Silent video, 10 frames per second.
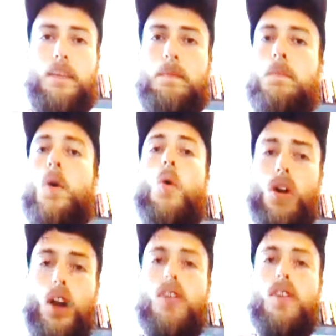
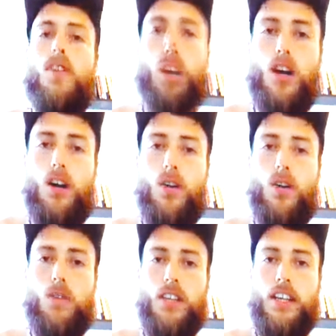more of a bro.
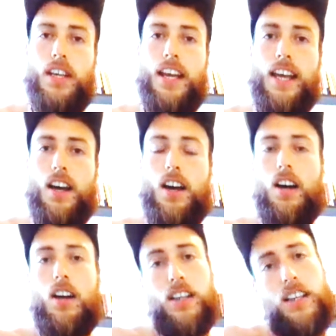
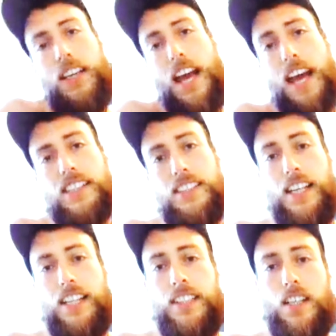It has a
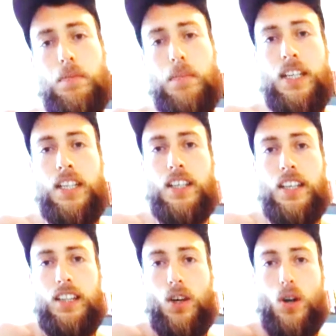secondary
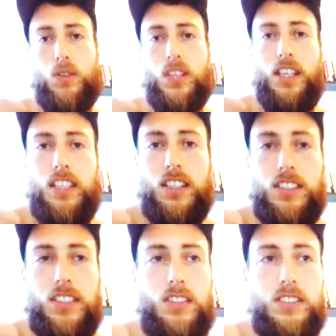meaning, and the ote
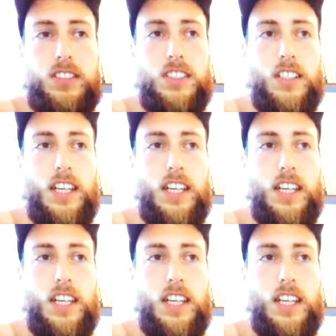here serves to